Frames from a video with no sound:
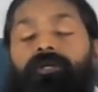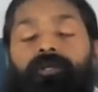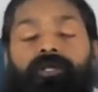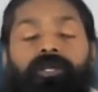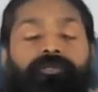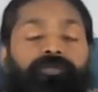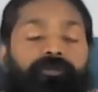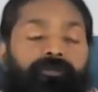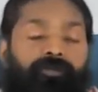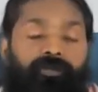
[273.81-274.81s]
creation,
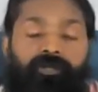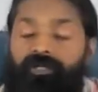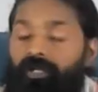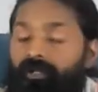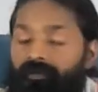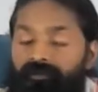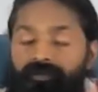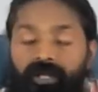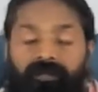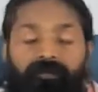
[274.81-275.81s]
your
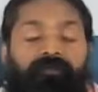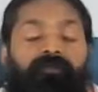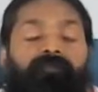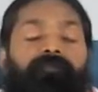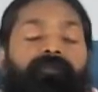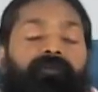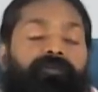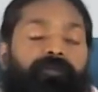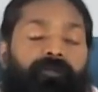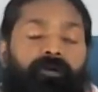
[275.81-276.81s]
intelligence, that is a
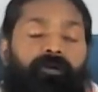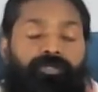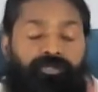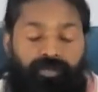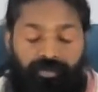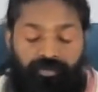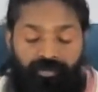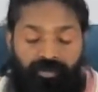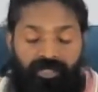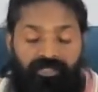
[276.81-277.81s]
different law
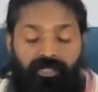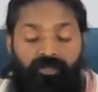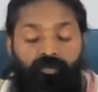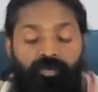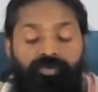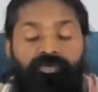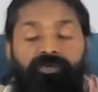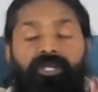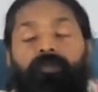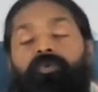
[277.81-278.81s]
structure as
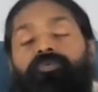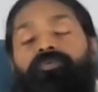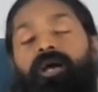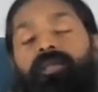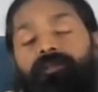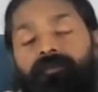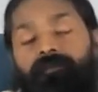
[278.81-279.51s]
individual human right.